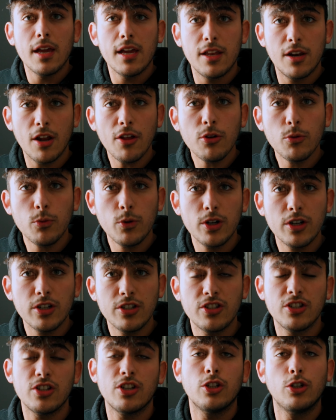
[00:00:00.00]
In other
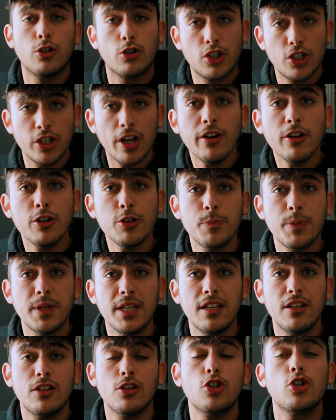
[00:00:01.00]
words, your shutter
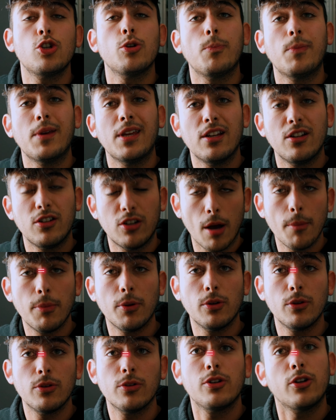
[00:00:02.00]
speed should be
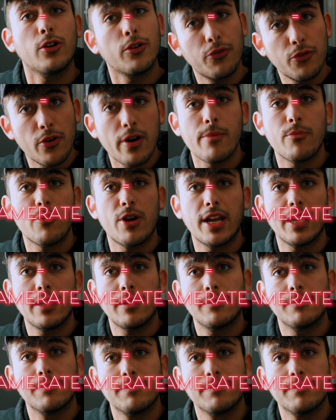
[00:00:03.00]
double your frame rate.